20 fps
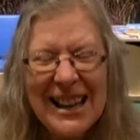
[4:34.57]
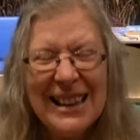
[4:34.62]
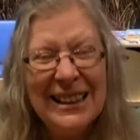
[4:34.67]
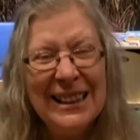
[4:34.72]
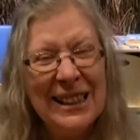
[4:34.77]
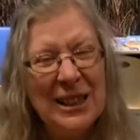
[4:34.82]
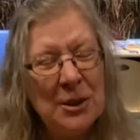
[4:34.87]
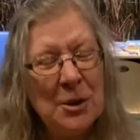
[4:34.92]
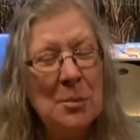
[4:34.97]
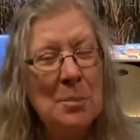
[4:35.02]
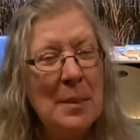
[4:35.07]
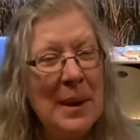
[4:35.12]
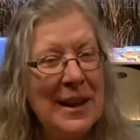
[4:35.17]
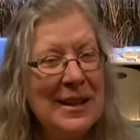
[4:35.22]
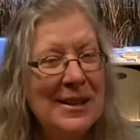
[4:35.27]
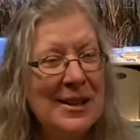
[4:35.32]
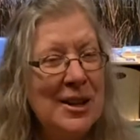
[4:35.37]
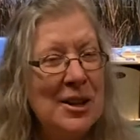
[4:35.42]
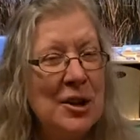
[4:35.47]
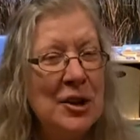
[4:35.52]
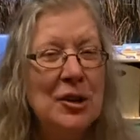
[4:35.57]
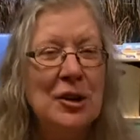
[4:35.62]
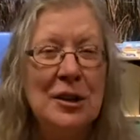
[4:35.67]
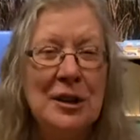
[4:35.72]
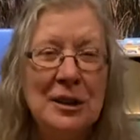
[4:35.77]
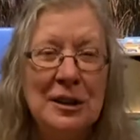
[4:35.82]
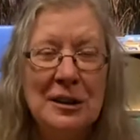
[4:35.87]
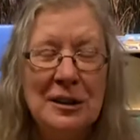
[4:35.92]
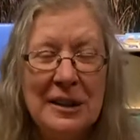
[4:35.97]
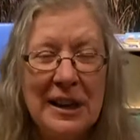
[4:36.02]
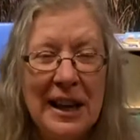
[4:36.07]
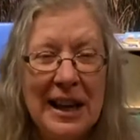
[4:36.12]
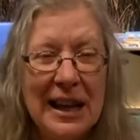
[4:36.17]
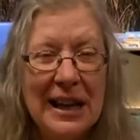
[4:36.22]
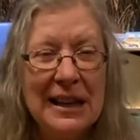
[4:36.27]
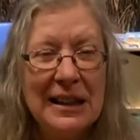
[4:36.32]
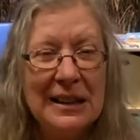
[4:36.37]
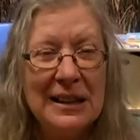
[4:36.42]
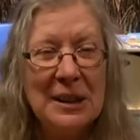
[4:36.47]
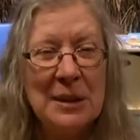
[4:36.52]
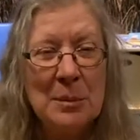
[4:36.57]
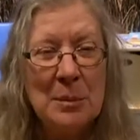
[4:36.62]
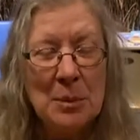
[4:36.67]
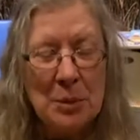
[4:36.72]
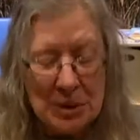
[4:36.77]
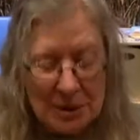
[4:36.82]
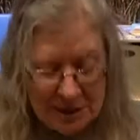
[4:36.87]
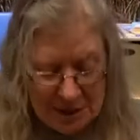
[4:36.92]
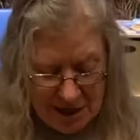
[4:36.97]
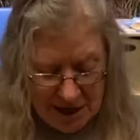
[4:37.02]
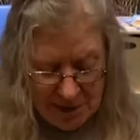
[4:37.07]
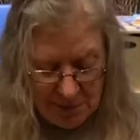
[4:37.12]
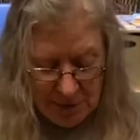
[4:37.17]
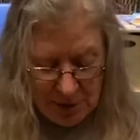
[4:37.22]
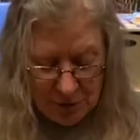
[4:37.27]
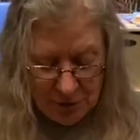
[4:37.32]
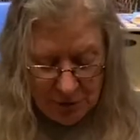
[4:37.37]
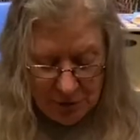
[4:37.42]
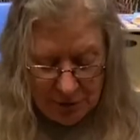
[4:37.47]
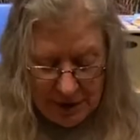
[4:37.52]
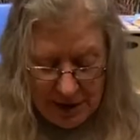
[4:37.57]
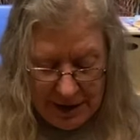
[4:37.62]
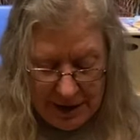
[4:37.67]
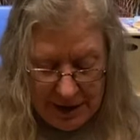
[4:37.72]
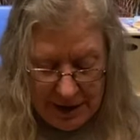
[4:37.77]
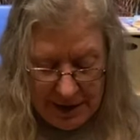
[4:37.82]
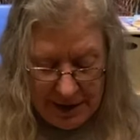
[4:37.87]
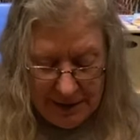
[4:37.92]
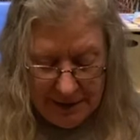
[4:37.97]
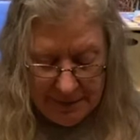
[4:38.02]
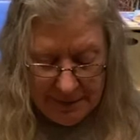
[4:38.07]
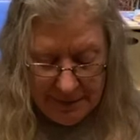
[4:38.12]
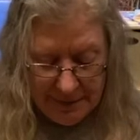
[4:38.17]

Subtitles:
little messier and it'll take a little more time to dry.